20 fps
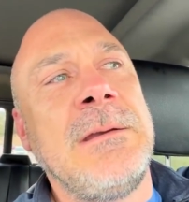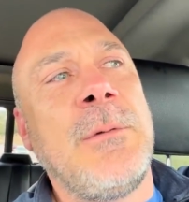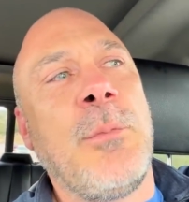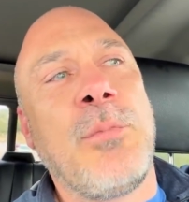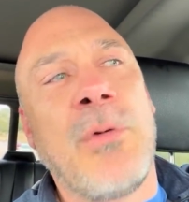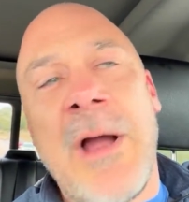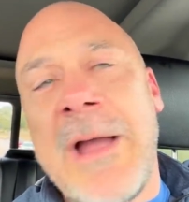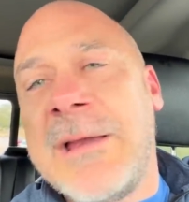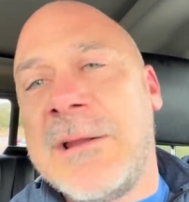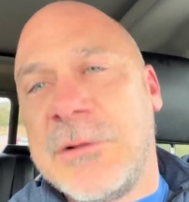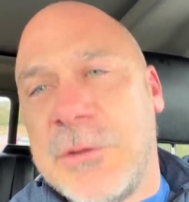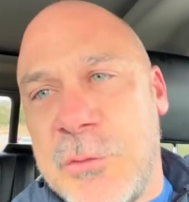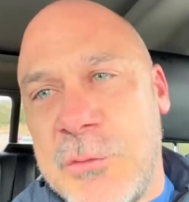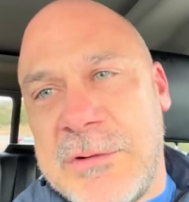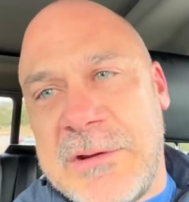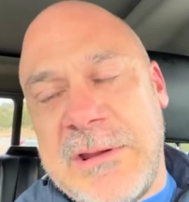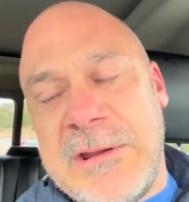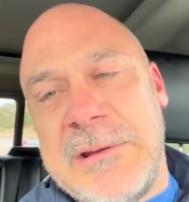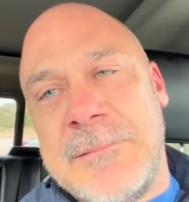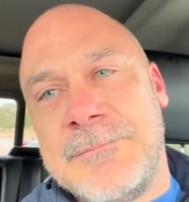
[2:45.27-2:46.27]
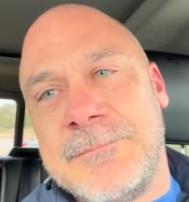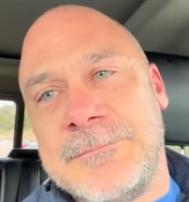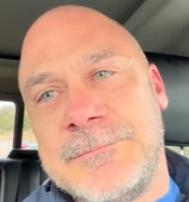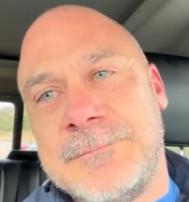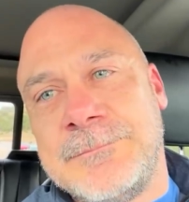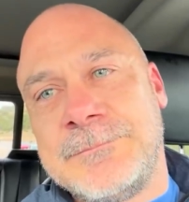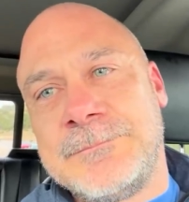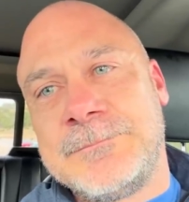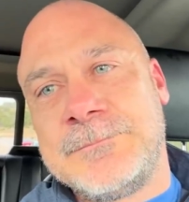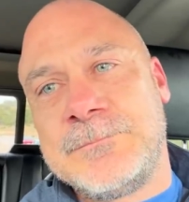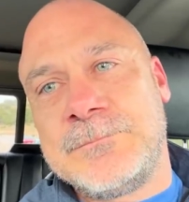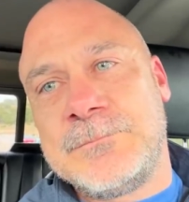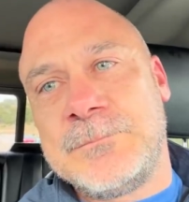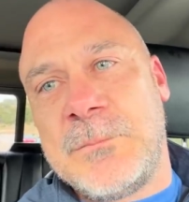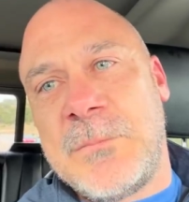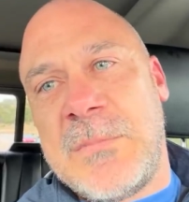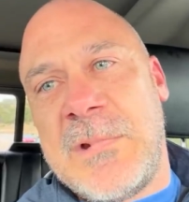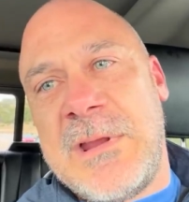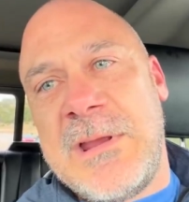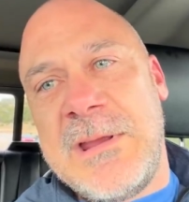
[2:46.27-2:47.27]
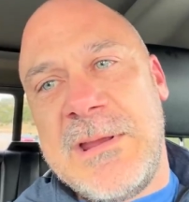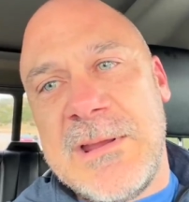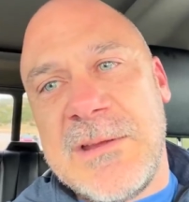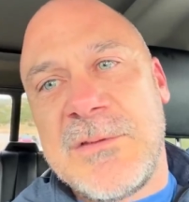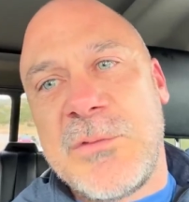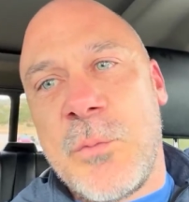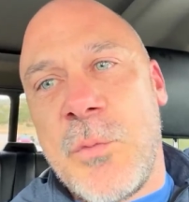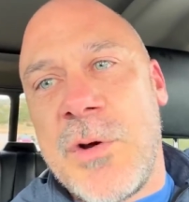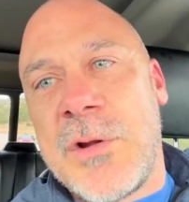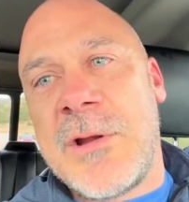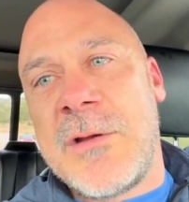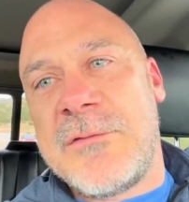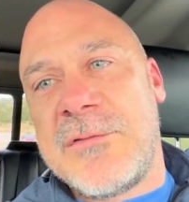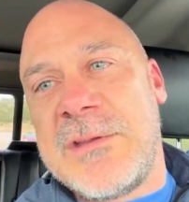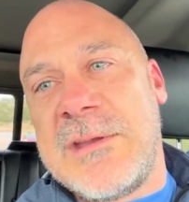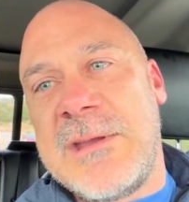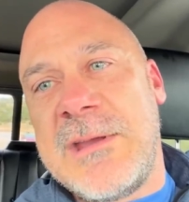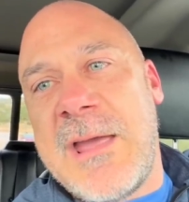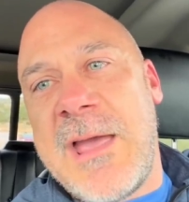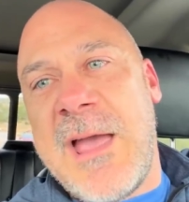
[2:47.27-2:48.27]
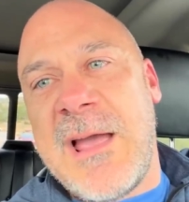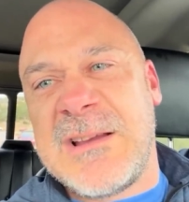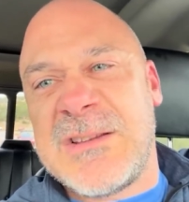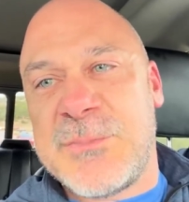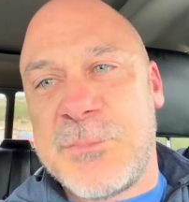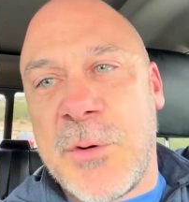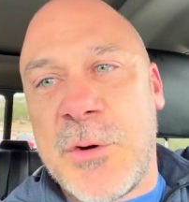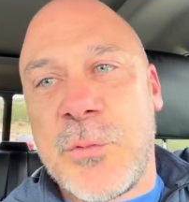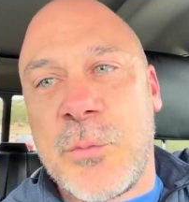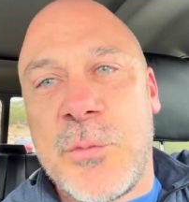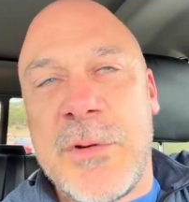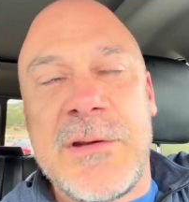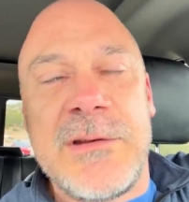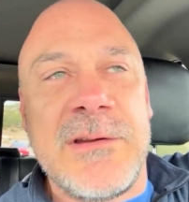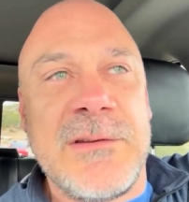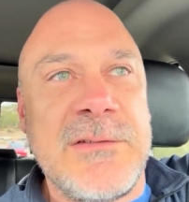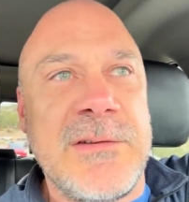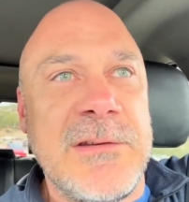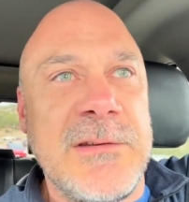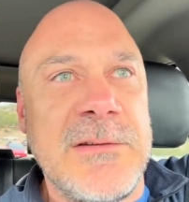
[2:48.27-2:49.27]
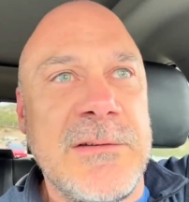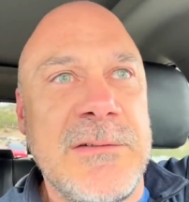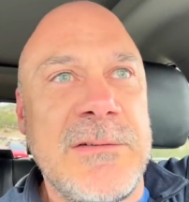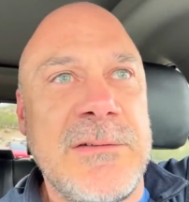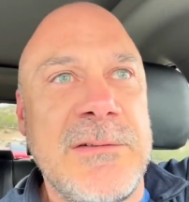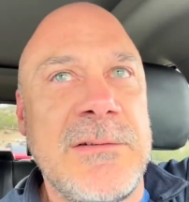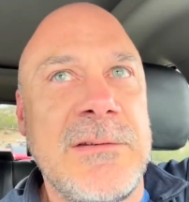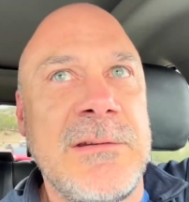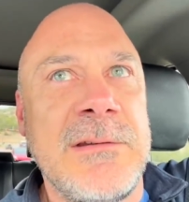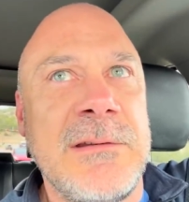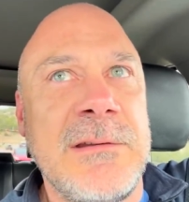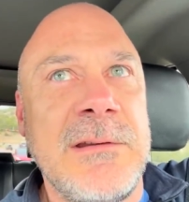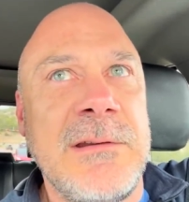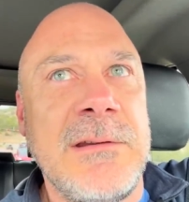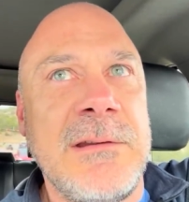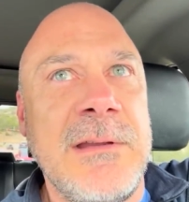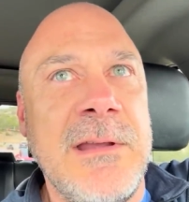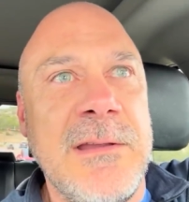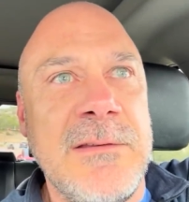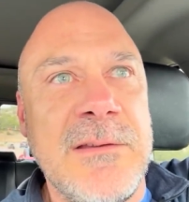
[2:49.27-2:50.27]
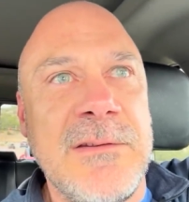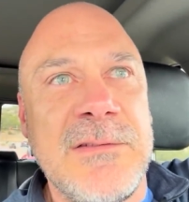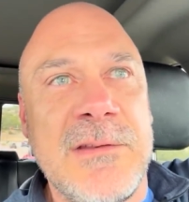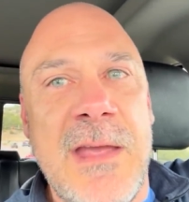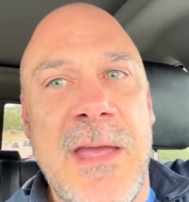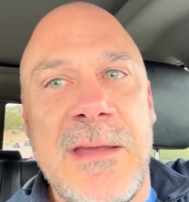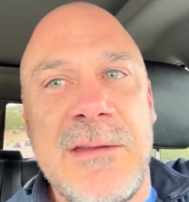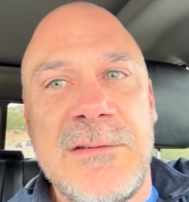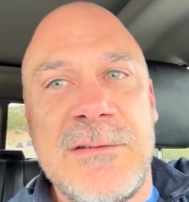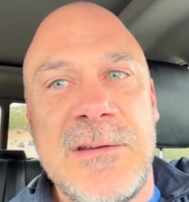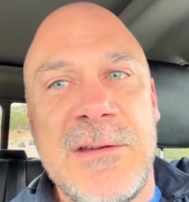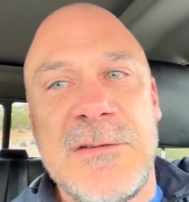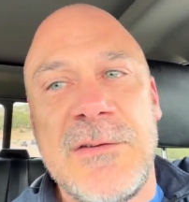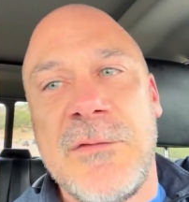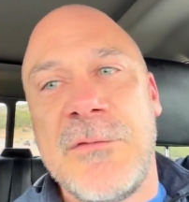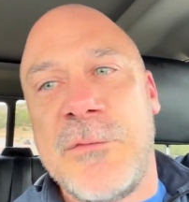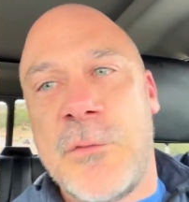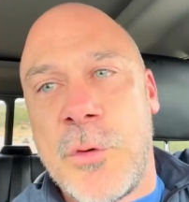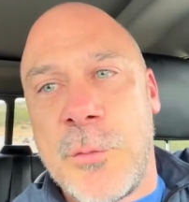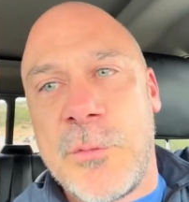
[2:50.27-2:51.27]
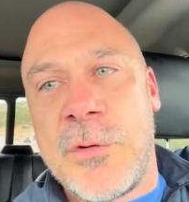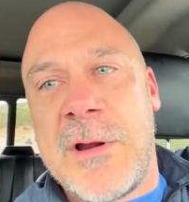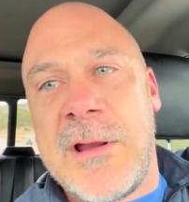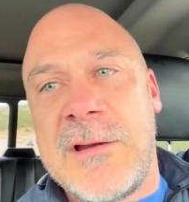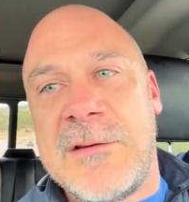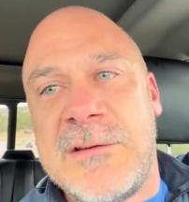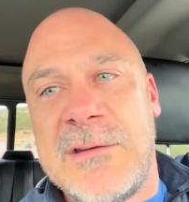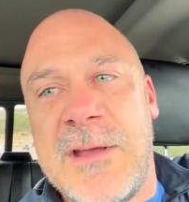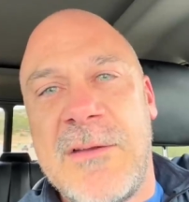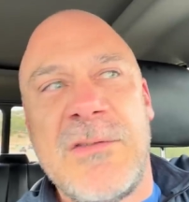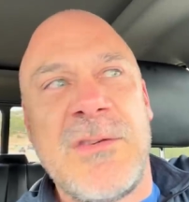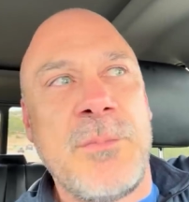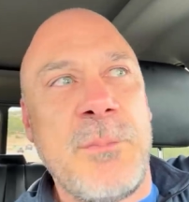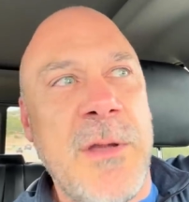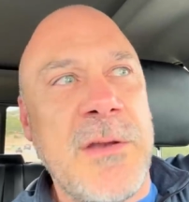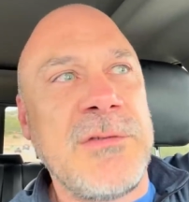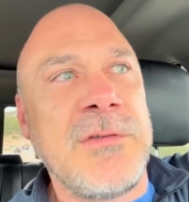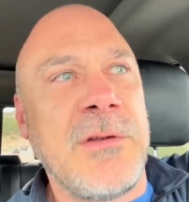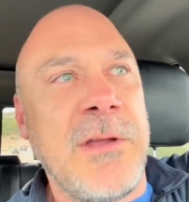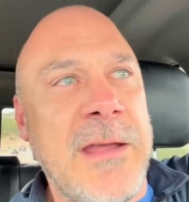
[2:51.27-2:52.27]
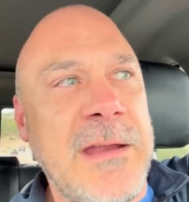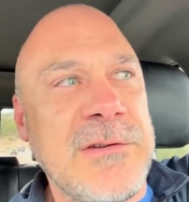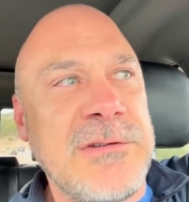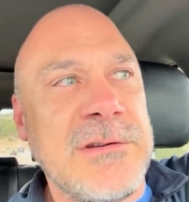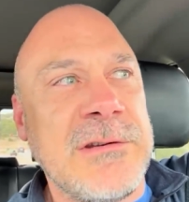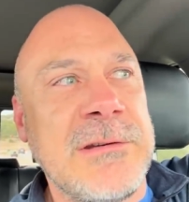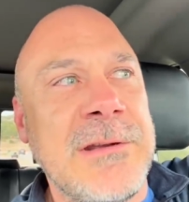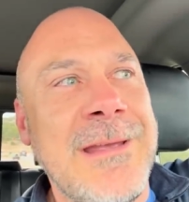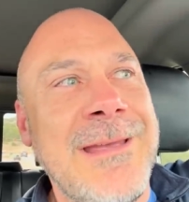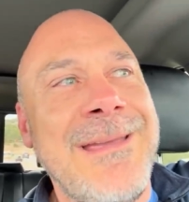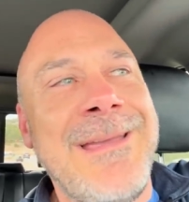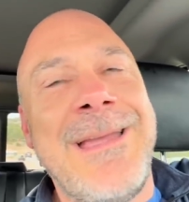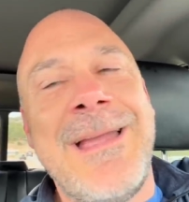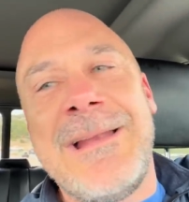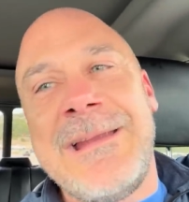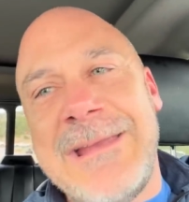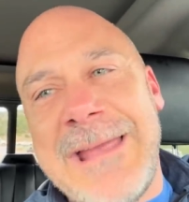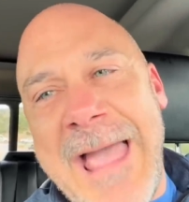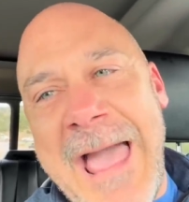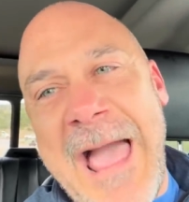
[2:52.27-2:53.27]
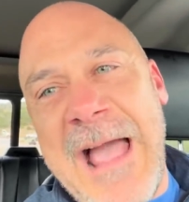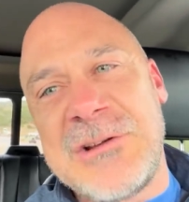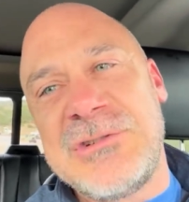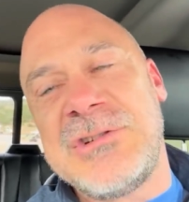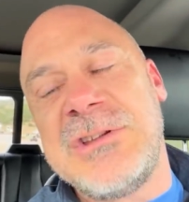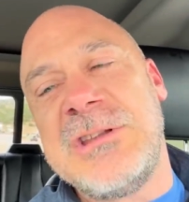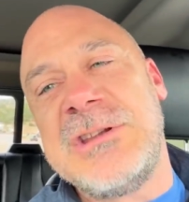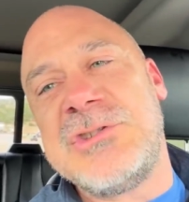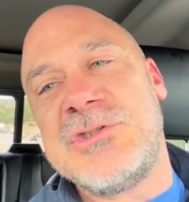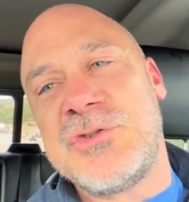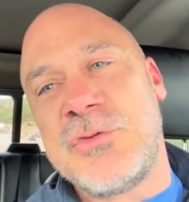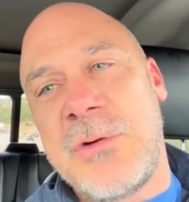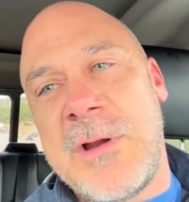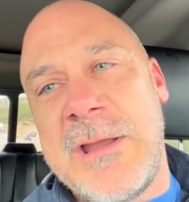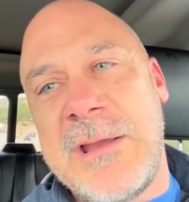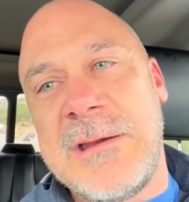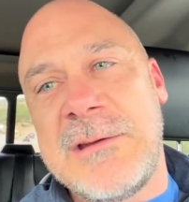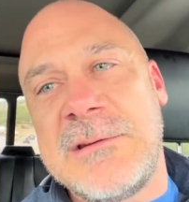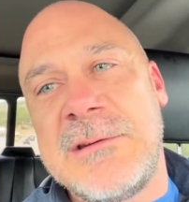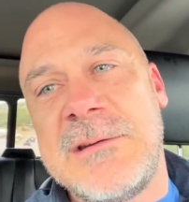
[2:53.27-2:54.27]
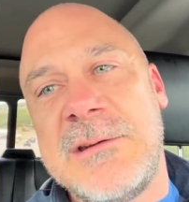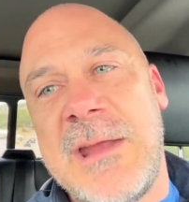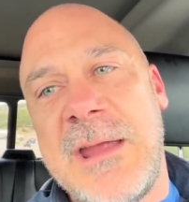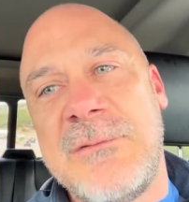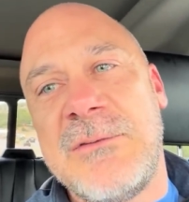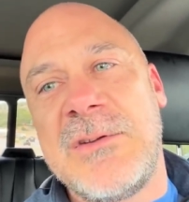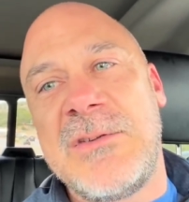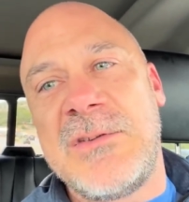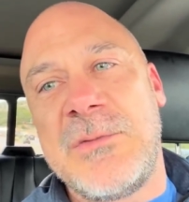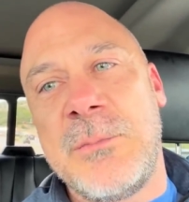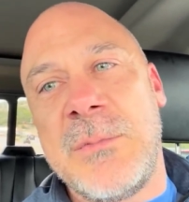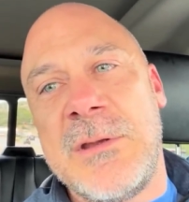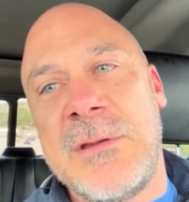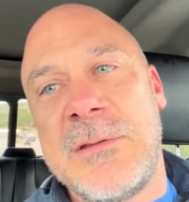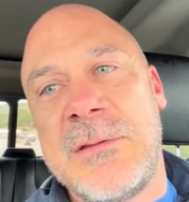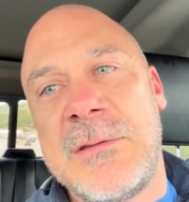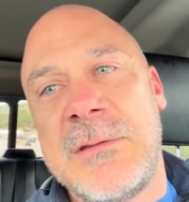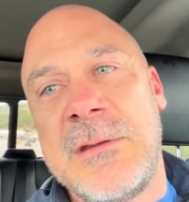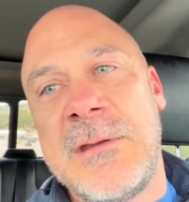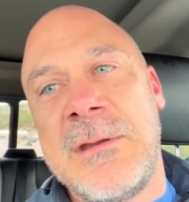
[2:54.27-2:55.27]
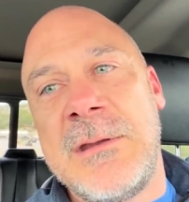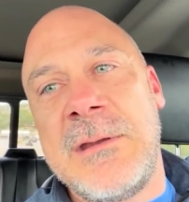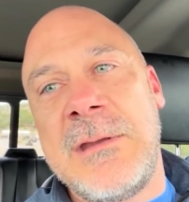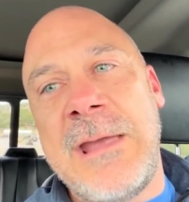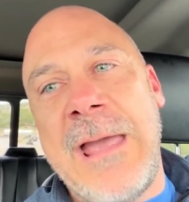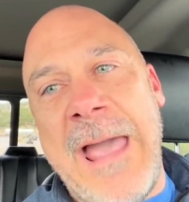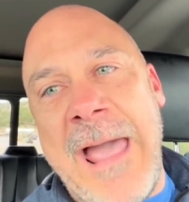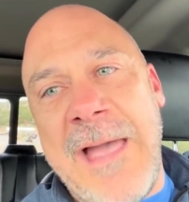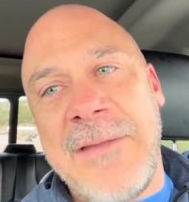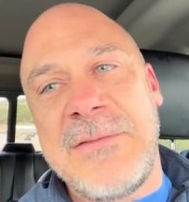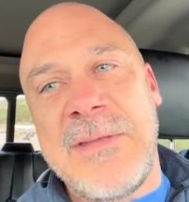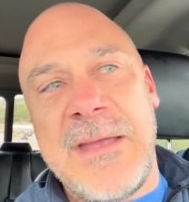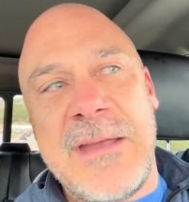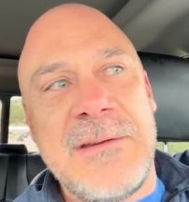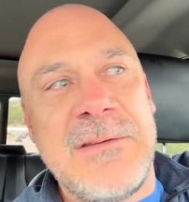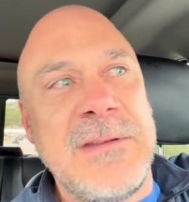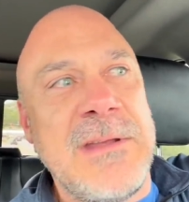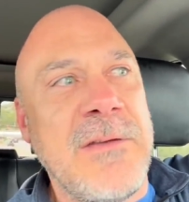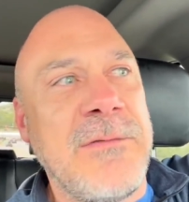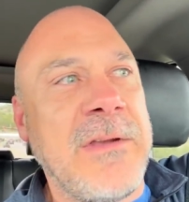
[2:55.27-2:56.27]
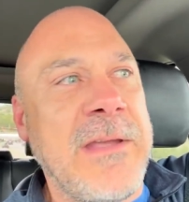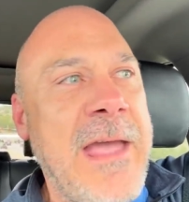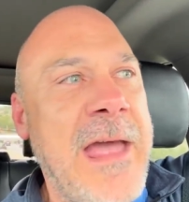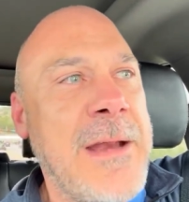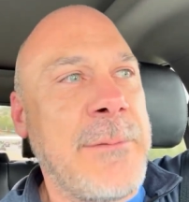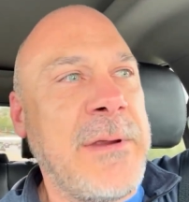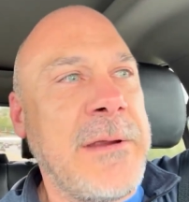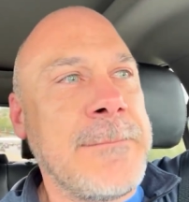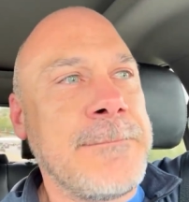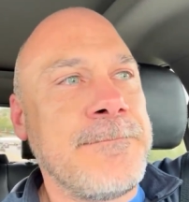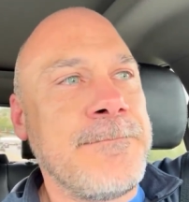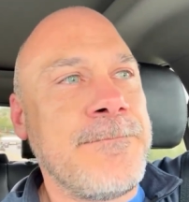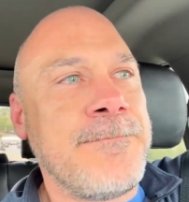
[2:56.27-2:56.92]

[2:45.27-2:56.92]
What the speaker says: Brian Lutke, he is one of the expert witnesses in this case. He's a former ATF special agent, and he actually trained David Smith at the ATF Academy.